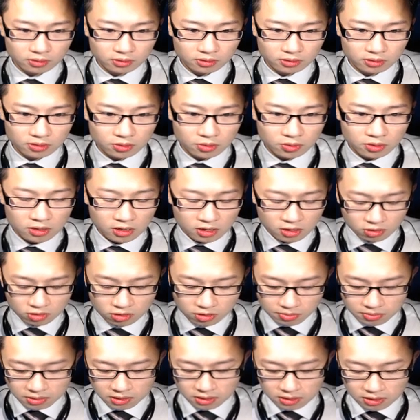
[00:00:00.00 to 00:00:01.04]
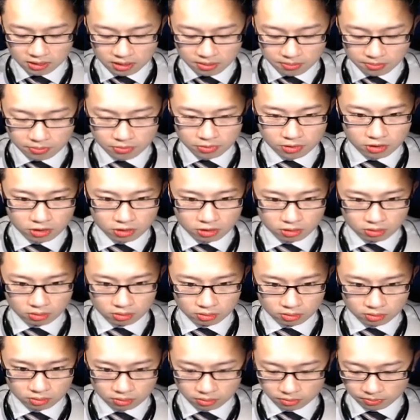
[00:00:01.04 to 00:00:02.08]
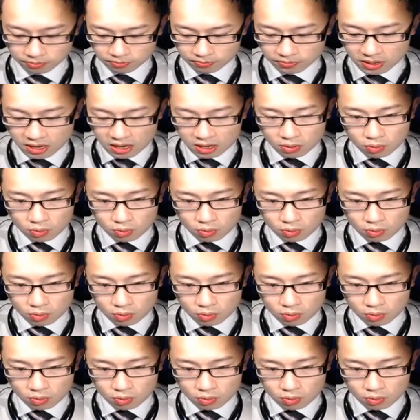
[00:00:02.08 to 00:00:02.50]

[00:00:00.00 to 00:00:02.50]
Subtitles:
So we're going to increment number by